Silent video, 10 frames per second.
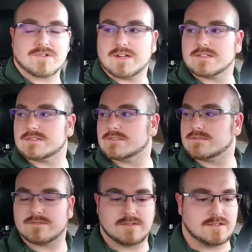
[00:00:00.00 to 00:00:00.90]
trucks.
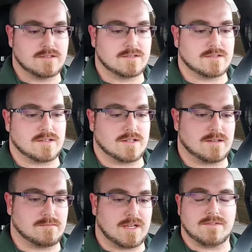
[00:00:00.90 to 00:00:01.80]

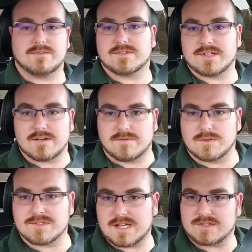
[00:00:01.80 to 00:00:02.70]
Even if it's not a
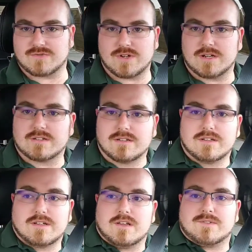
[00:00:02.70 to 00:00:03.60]
full-size truck,
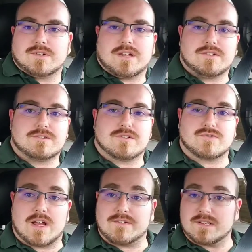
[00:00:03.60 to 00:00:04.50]
if you're not used to
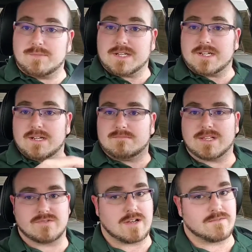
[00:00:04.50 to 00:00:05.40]
driving a pickup,
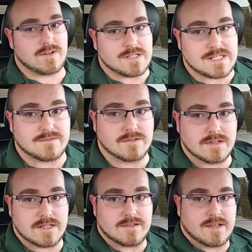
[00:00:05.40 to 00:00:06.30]
they drive very
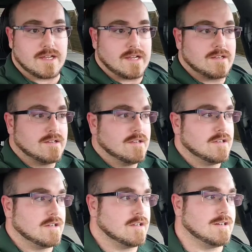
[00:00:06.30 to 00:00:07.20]
differently than
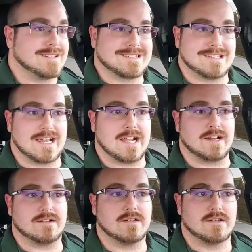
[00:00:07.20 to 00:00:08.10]
a
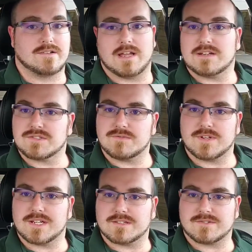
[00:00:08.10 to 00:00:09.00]
sedan. The
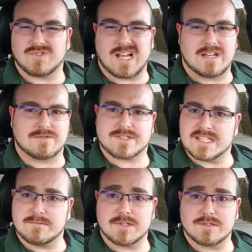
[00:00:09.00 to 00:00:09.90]
SUVs drive
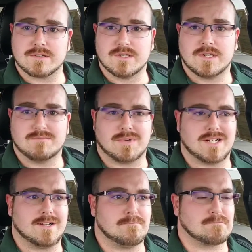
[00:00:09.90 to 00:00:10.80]
similar,
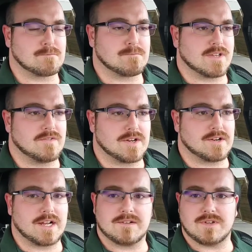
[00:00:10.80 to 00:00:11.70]
but there
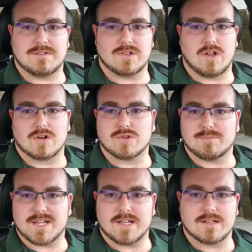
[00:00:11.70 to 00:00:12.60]
again, if you have a longer
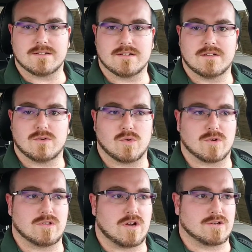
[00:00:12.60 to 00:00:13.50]
bed or
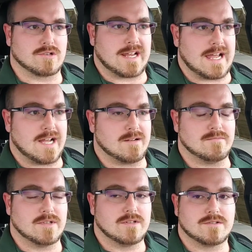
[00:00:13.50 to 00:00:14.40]
a longer cab,
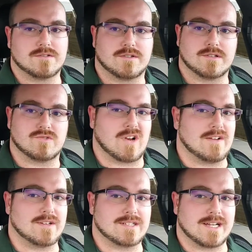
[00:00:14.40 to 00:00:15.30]
the
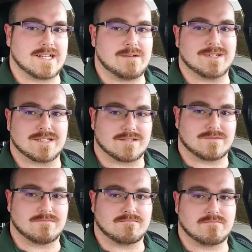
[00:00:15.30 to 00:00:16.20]
driving dynamic
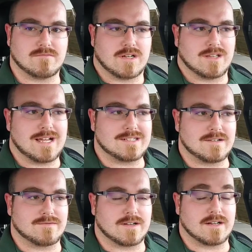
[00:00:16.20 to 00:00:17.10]
is a lot
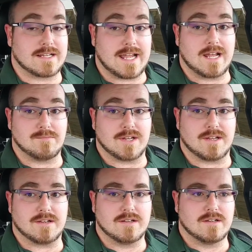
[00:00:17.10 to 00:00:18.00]
different, and can
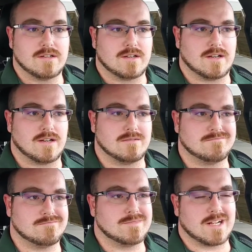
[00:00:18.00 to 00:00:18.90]
be,
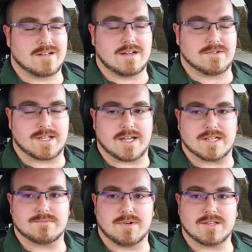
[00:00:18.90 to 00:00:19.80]
not in every
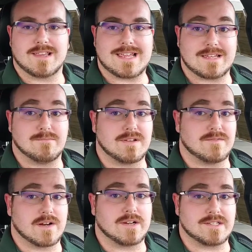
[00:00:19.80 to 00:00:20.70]
case, but they can be
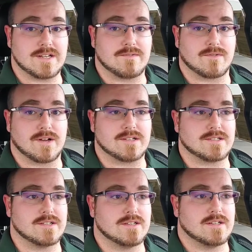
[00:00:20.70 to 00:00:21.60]
very
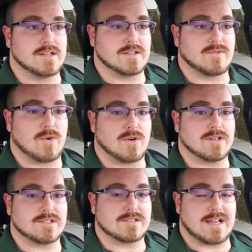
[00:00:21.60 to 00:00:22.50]
different as far
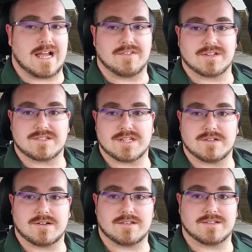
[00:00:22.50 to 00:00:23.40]
as how they
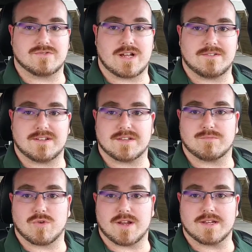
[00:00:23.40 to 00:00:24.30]
steer, how they drive, how they
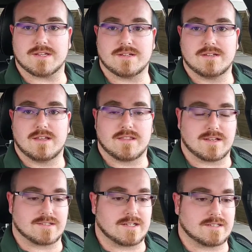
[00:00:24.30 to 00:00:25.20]
brake,
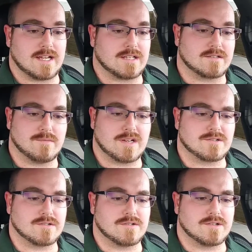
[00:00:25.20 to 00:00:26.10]
things like that. So make
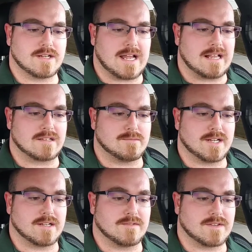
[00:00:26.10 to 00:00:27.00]
sure you get
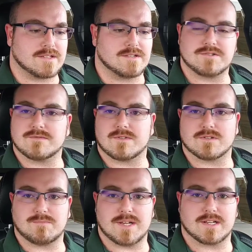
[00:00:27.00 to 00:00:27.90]
acclimated if this is your
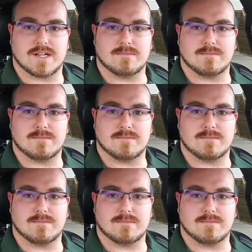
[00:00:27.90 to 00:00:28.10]
first pick.